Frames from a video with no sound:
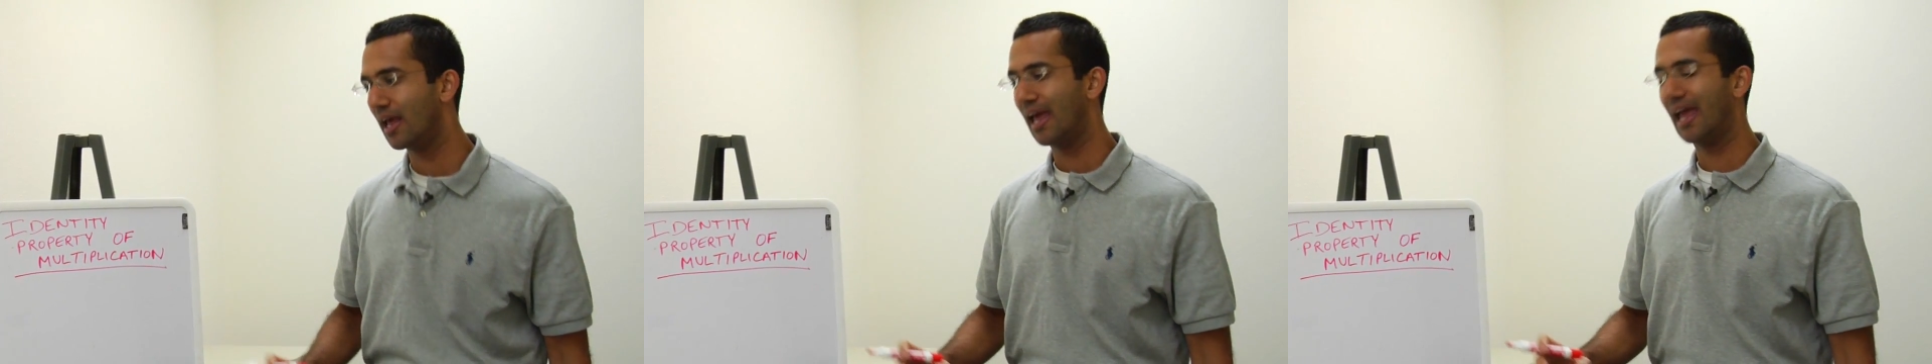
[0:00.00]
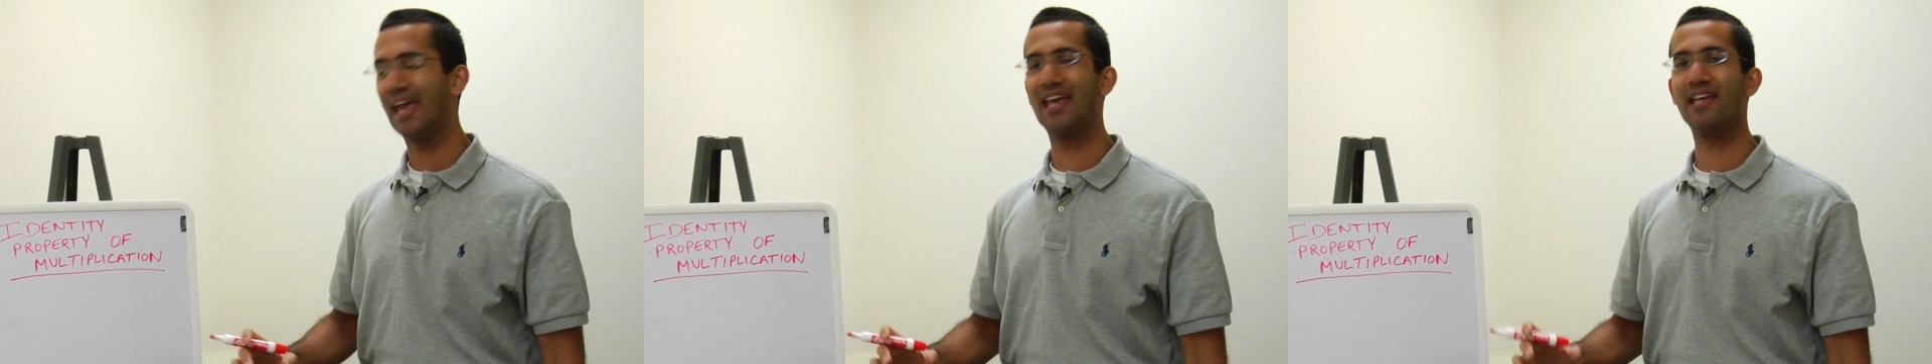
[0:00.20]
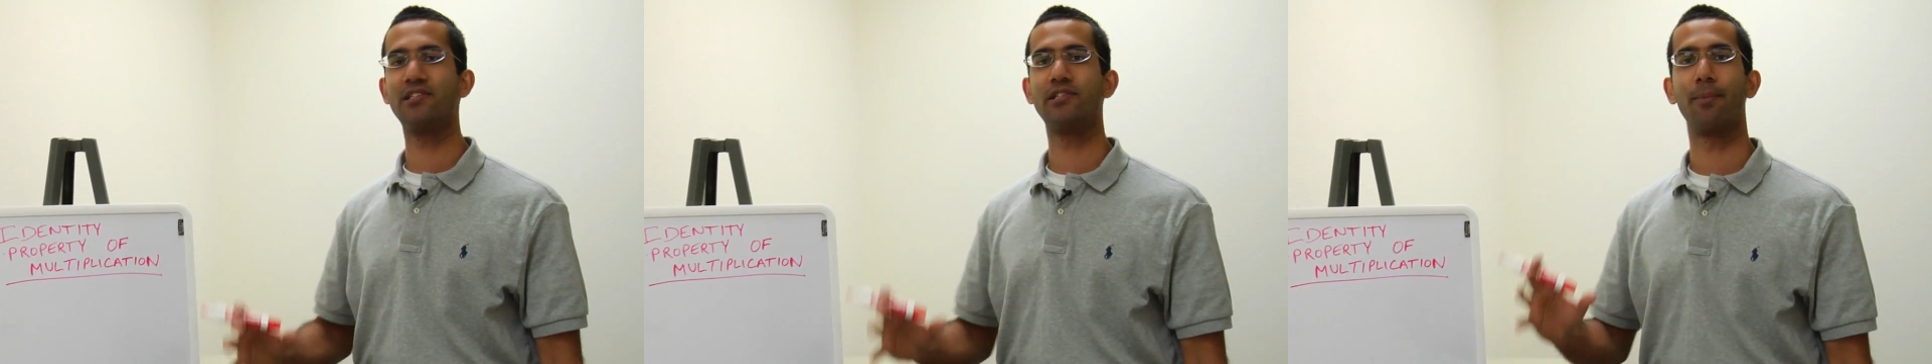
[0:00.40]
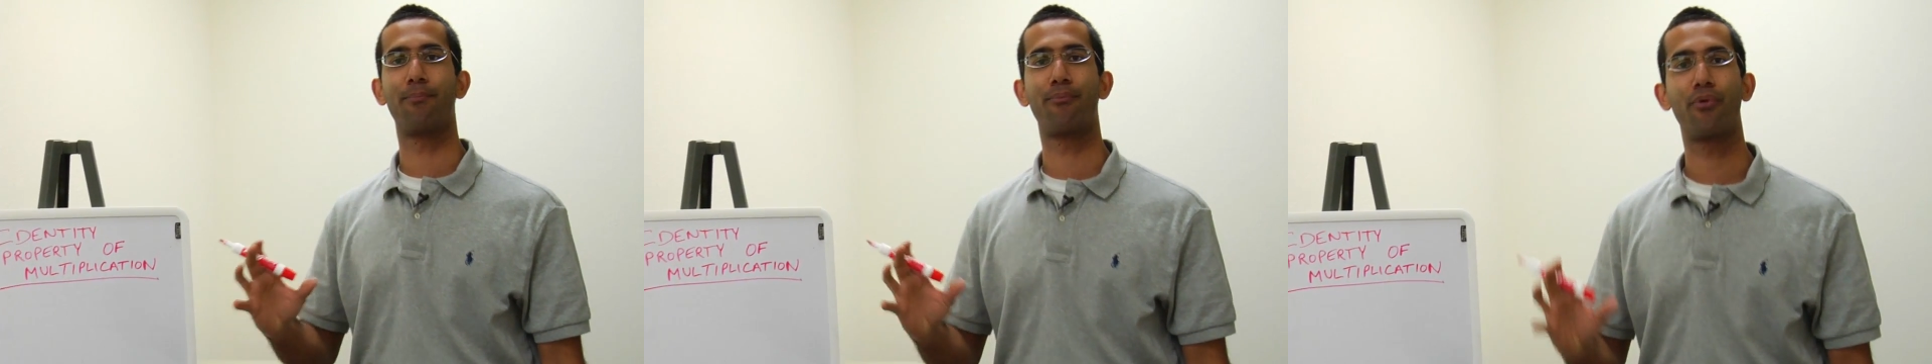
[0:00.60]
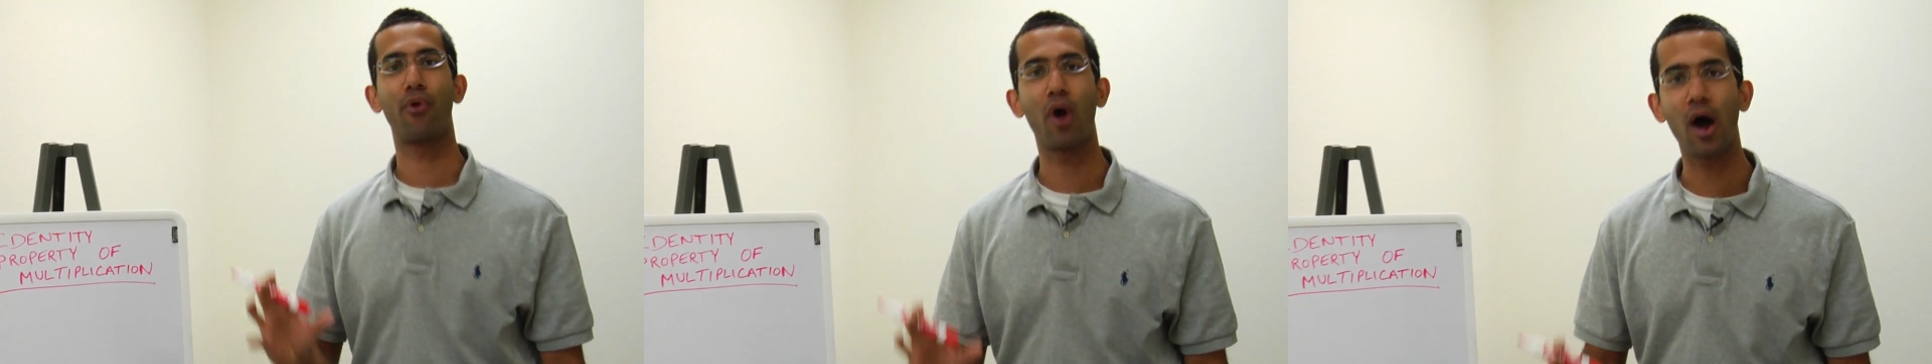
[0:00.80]
is the
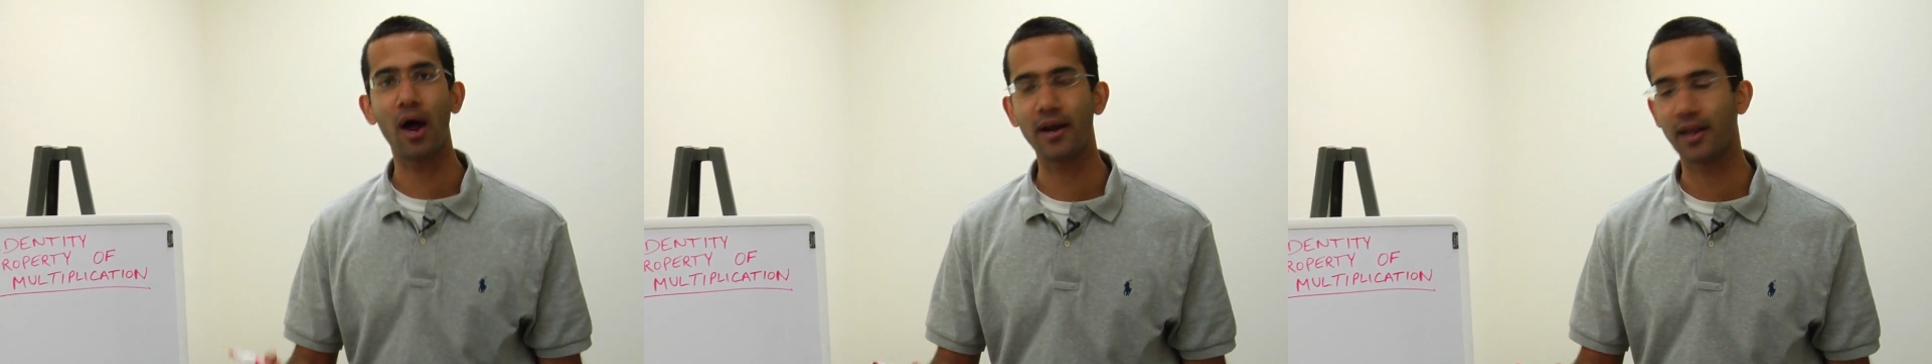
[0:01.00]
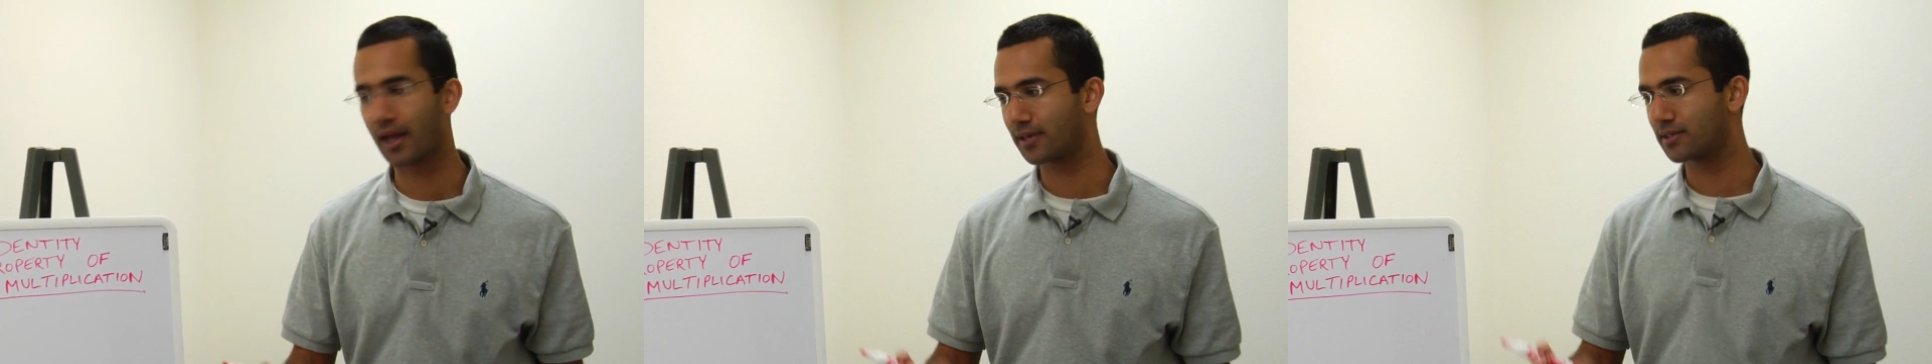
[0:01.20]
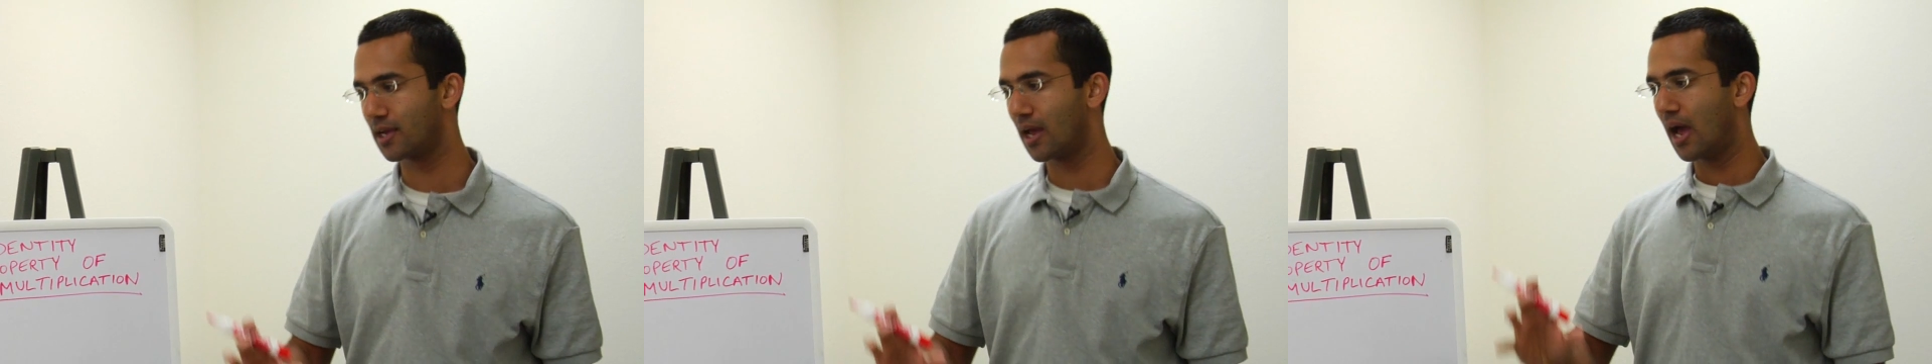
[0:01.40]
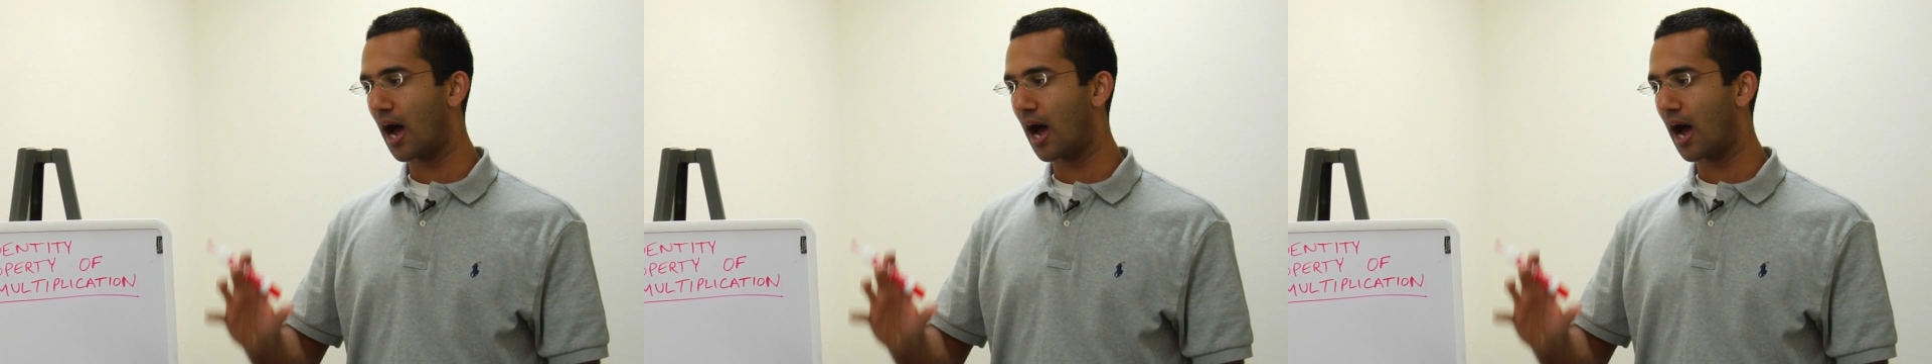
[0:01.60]
product